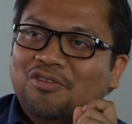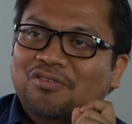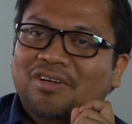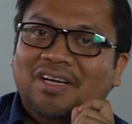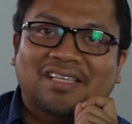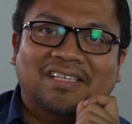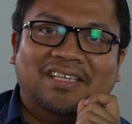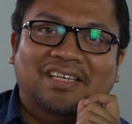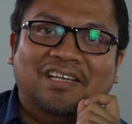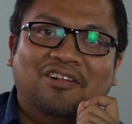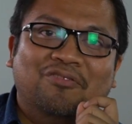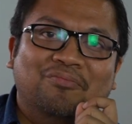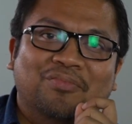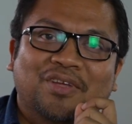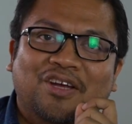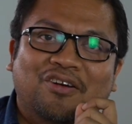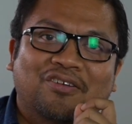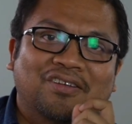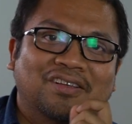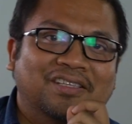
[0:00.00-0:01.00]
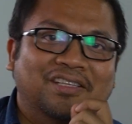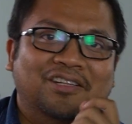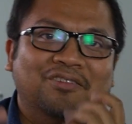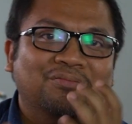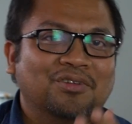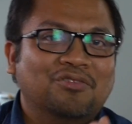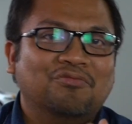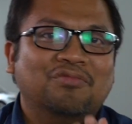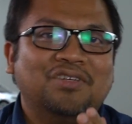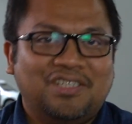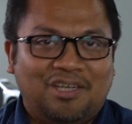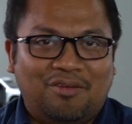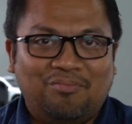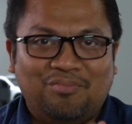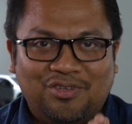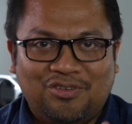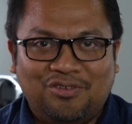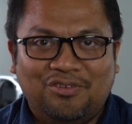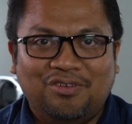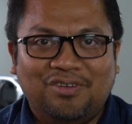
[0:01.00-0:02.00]
you guys can help me out and tell me which
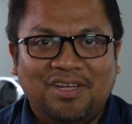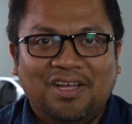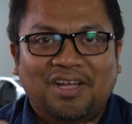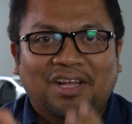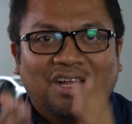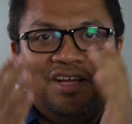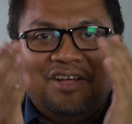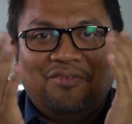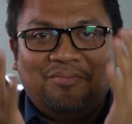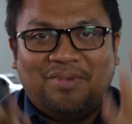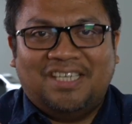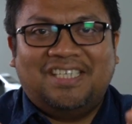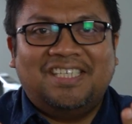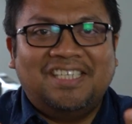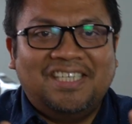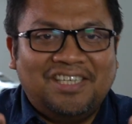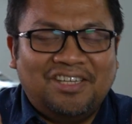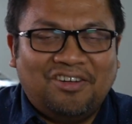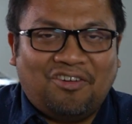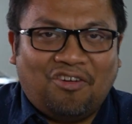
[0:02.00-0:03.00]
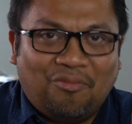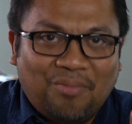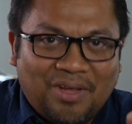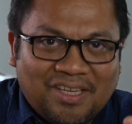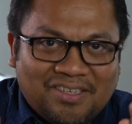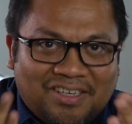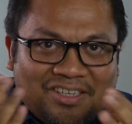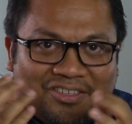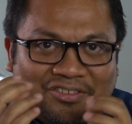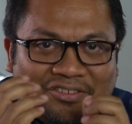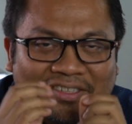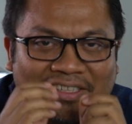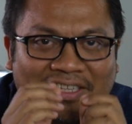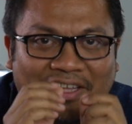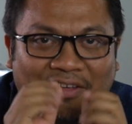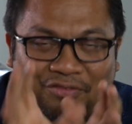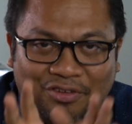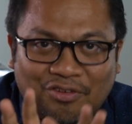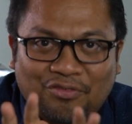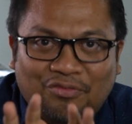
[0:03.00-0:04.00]
episode. Mention in the comments, right? So
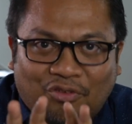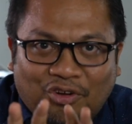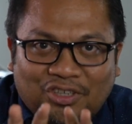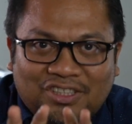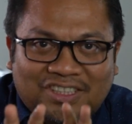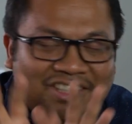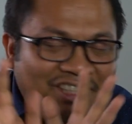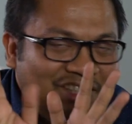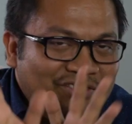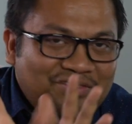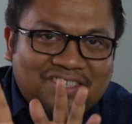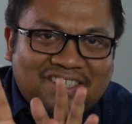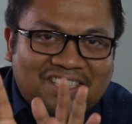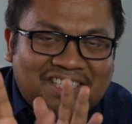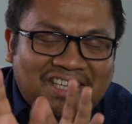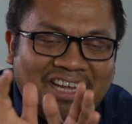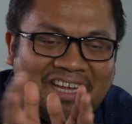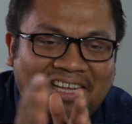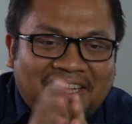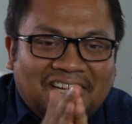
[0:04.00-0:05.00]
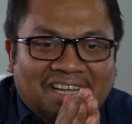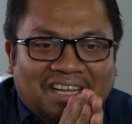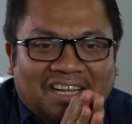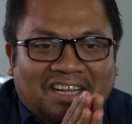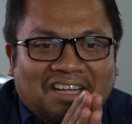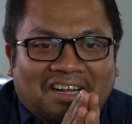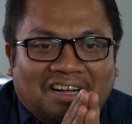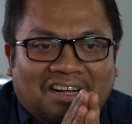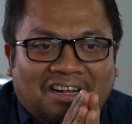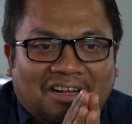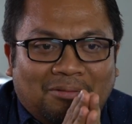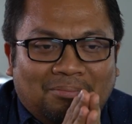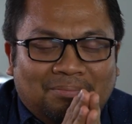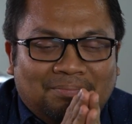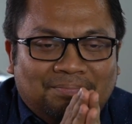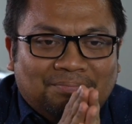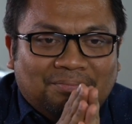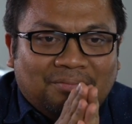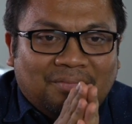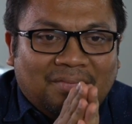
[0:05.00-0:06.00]
if you've watched it, give us a like.
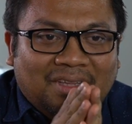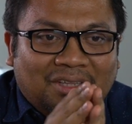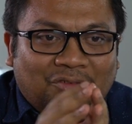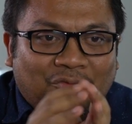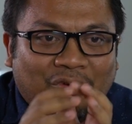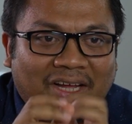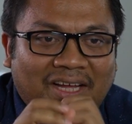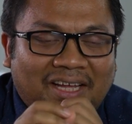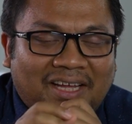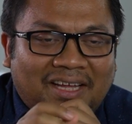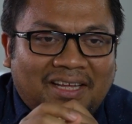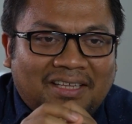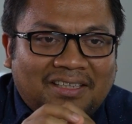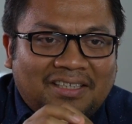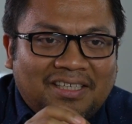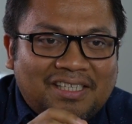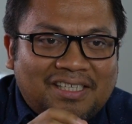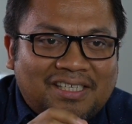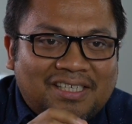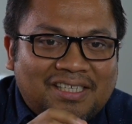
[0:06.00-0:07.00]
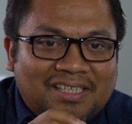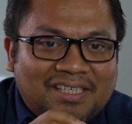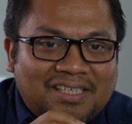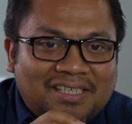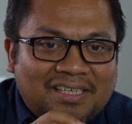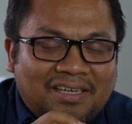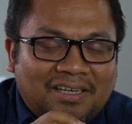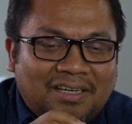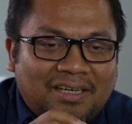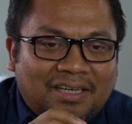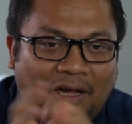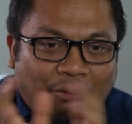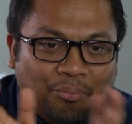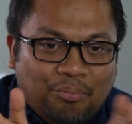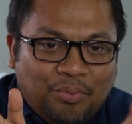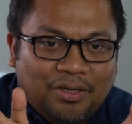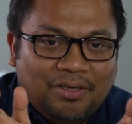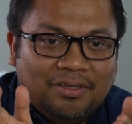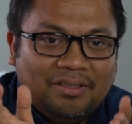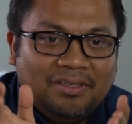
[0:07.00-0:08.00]
Where this
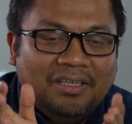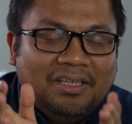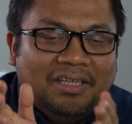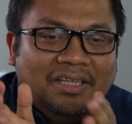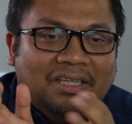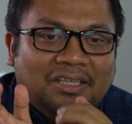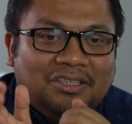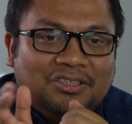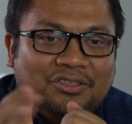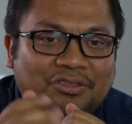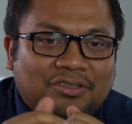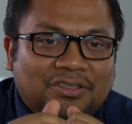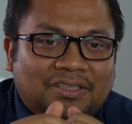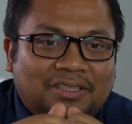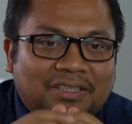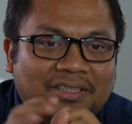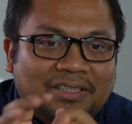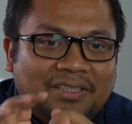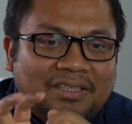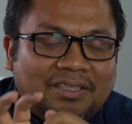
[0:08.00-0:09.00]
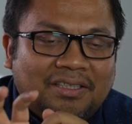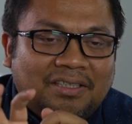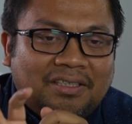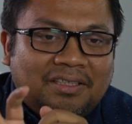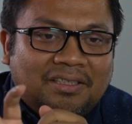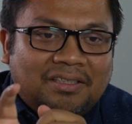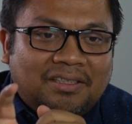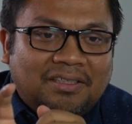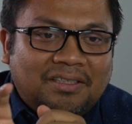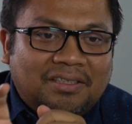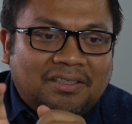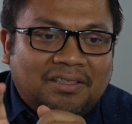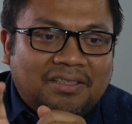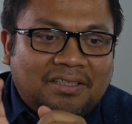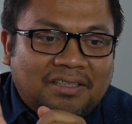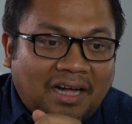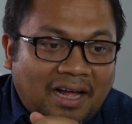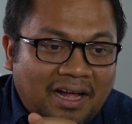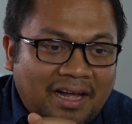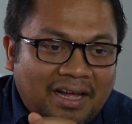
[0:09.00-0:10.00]
couple, so the
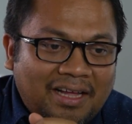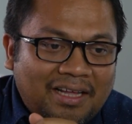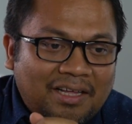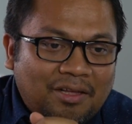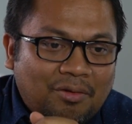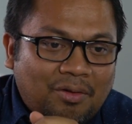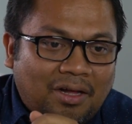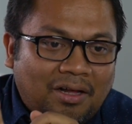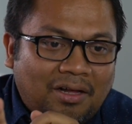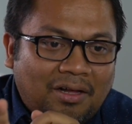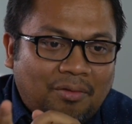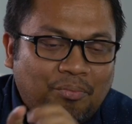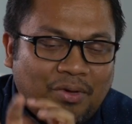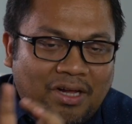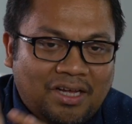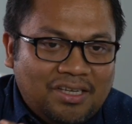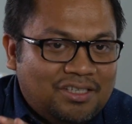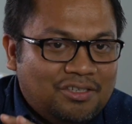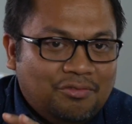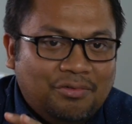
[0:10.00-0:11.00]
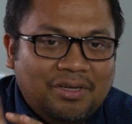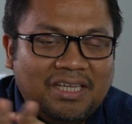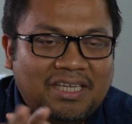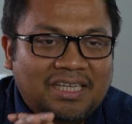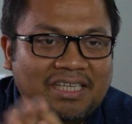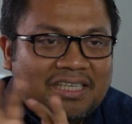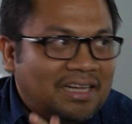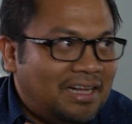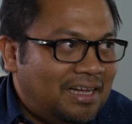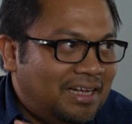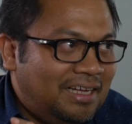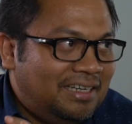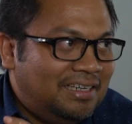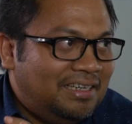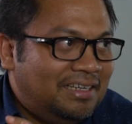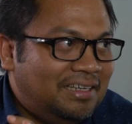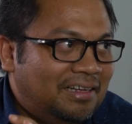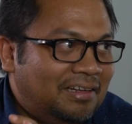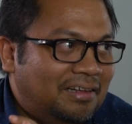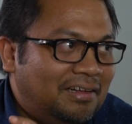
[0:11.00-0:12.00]
guy passed away, he
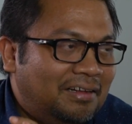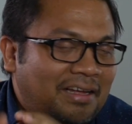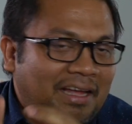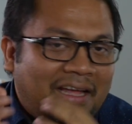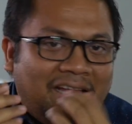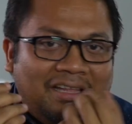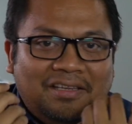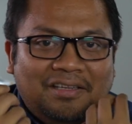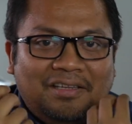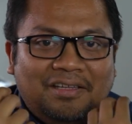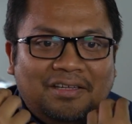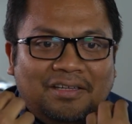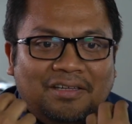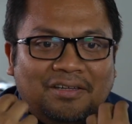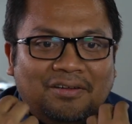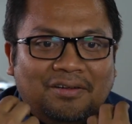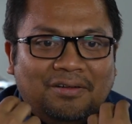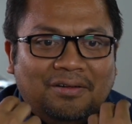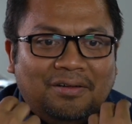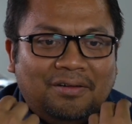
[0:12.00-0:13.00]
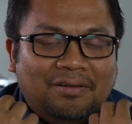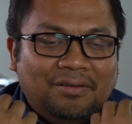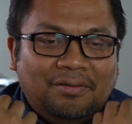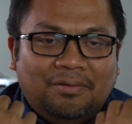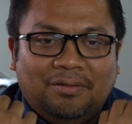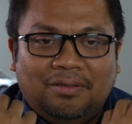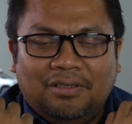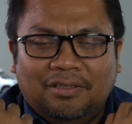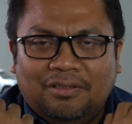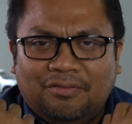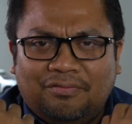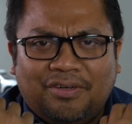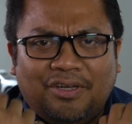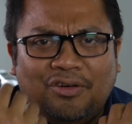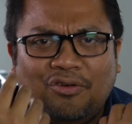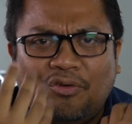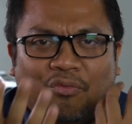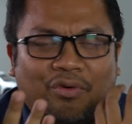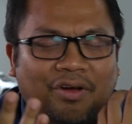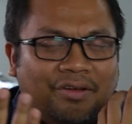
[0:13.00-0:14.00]
died, and the
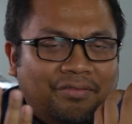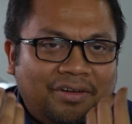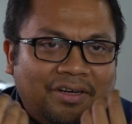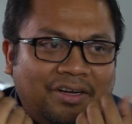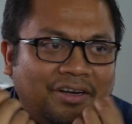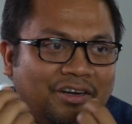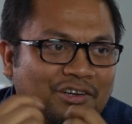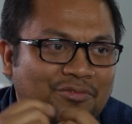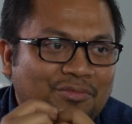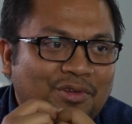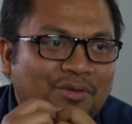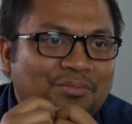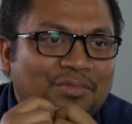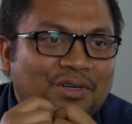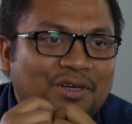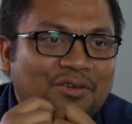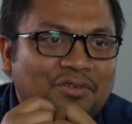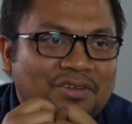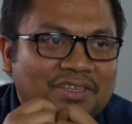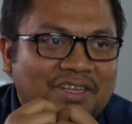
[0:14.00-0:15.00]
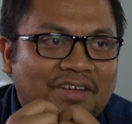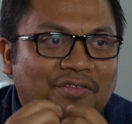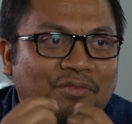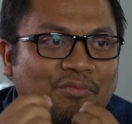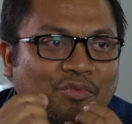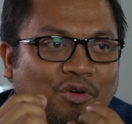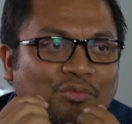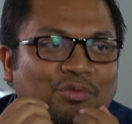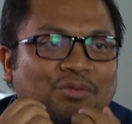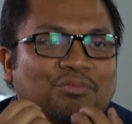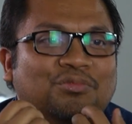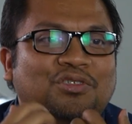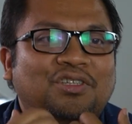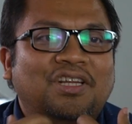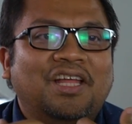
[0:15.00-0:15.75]
girlfriend or wife, I can't remember, was having problem to